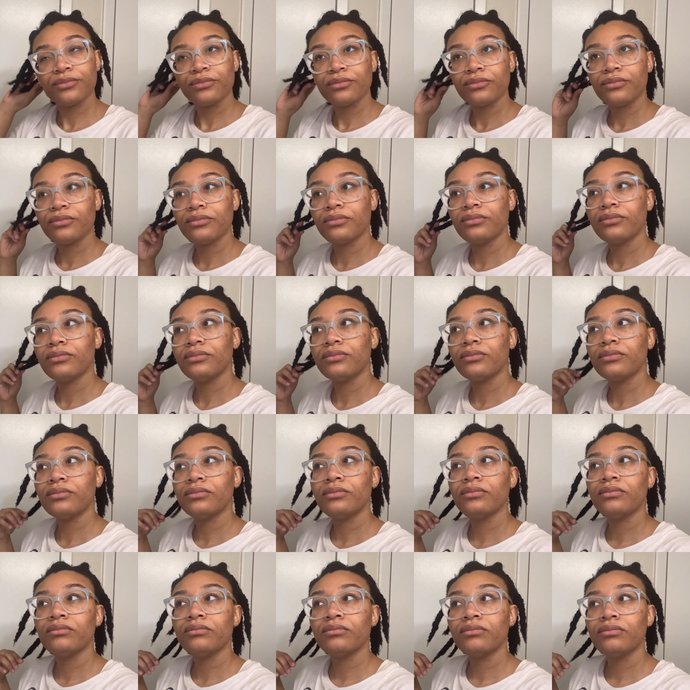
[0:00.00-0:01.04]

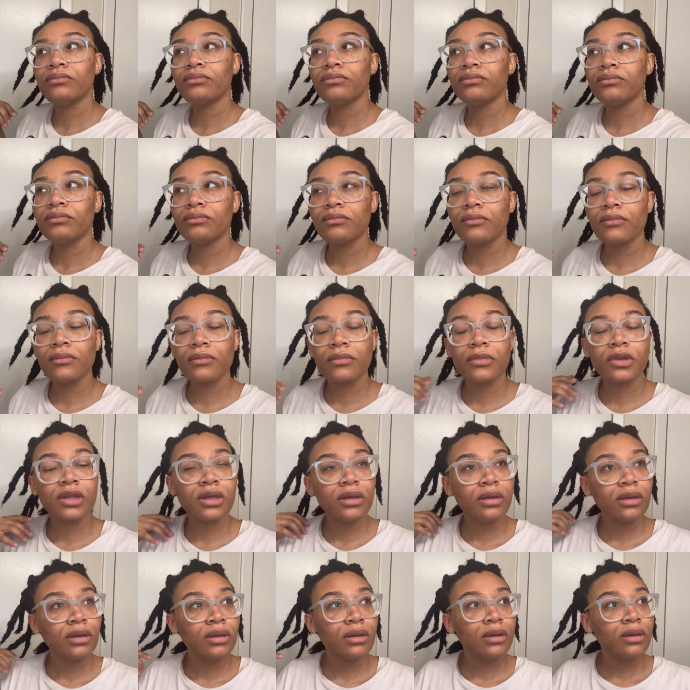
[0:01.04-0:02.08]

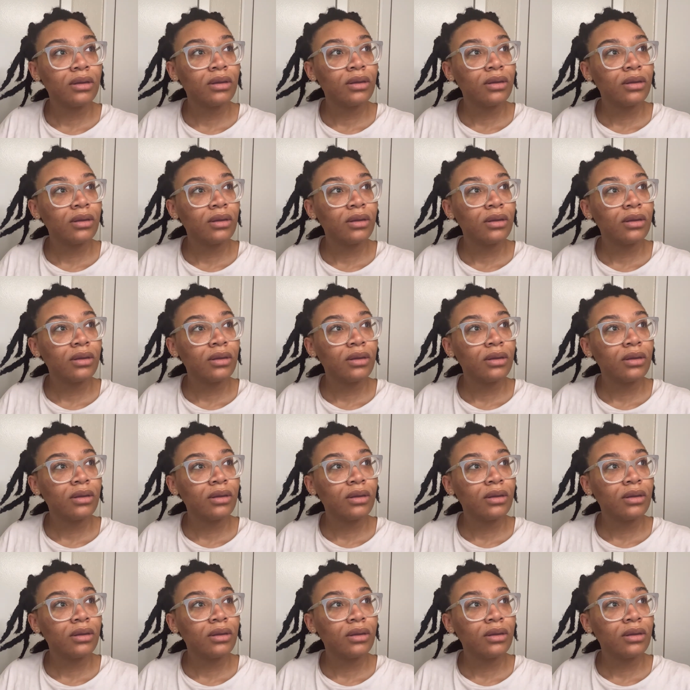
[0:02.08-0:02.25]
Nobody speaks.